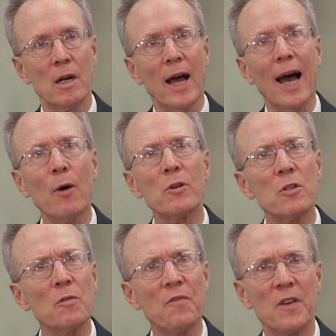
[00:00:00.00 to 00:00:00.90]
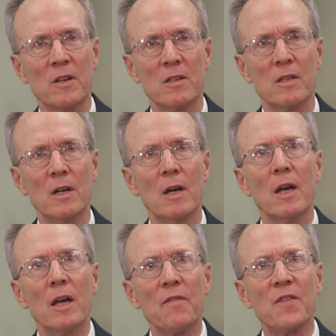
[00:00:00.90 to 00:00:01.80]
How would you feel
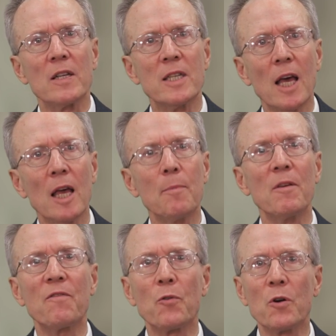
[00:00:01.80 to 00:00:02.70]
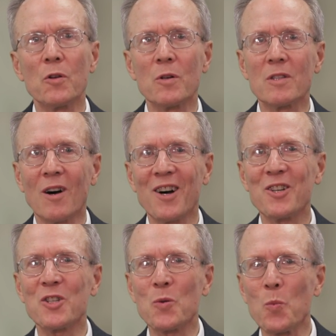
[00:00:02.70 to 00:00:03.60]
if the day before your
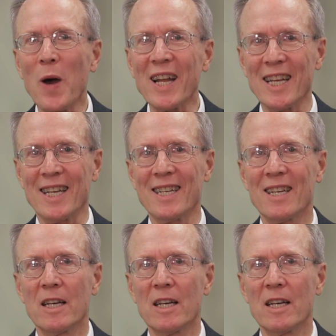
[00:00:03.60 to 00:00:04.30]
daughter's wedding,